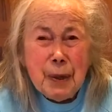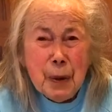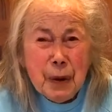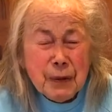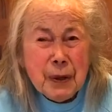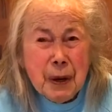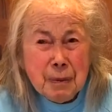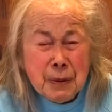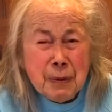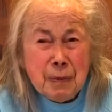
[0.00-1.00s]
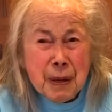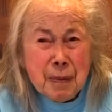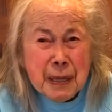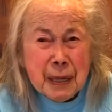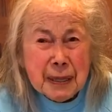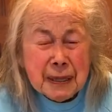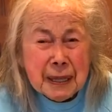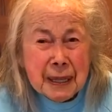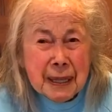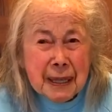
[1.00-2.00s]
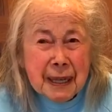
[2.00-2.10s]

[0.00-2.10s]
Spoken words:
you have to come to me because